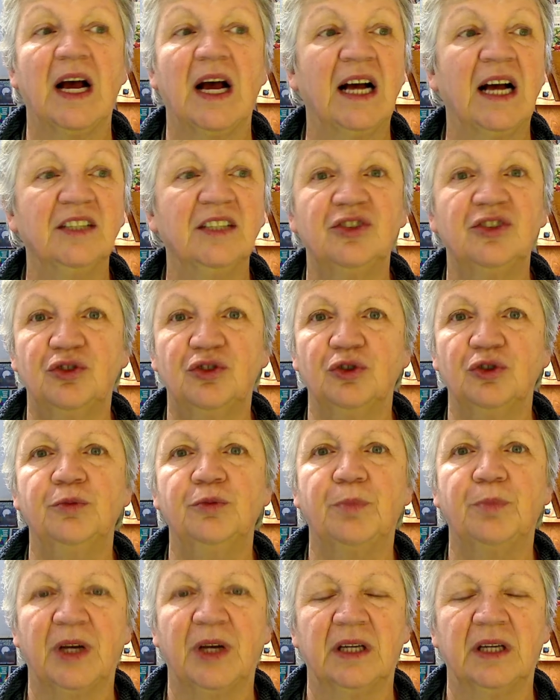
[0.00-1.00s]
as do
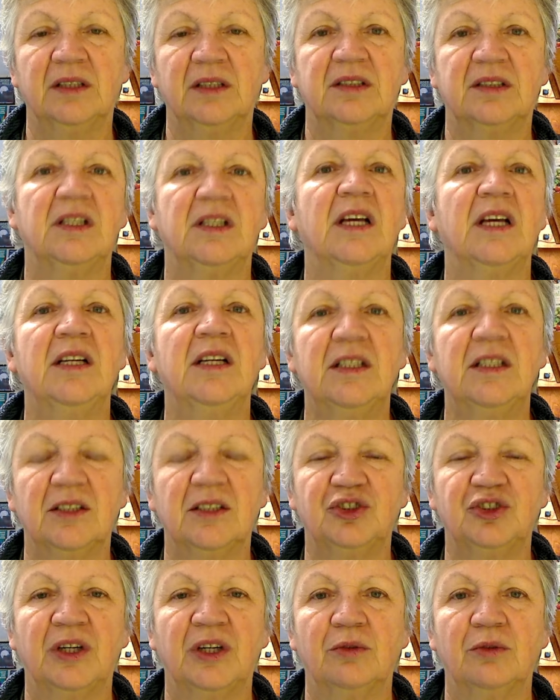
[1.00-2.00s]
pigs. They need
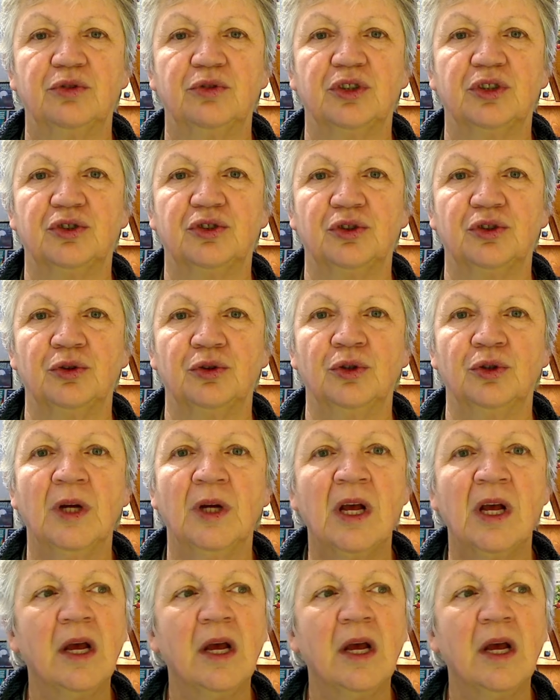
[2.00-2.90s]
a shelter too.